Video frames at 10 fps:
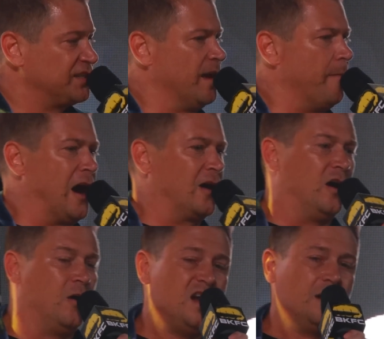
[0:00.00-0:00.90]

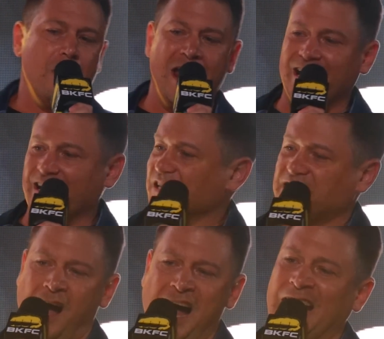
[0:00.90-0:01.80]
tomorrow, making
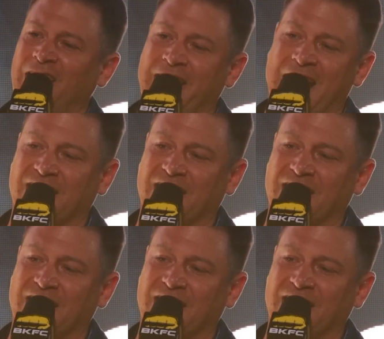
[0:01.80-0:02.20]
his highly